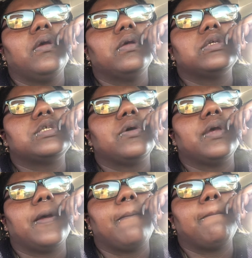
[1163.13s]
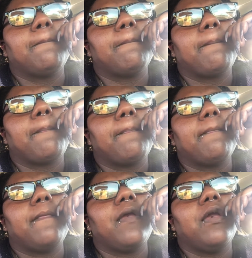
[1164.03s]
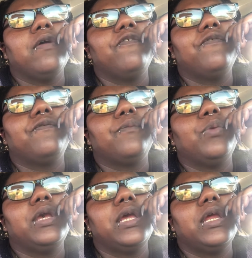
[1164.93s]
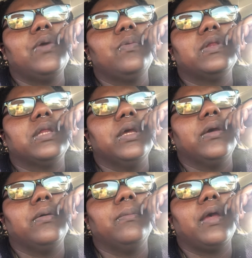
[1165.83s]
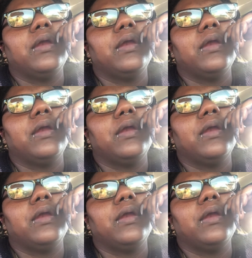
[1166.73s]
So yeah, if we get in with them,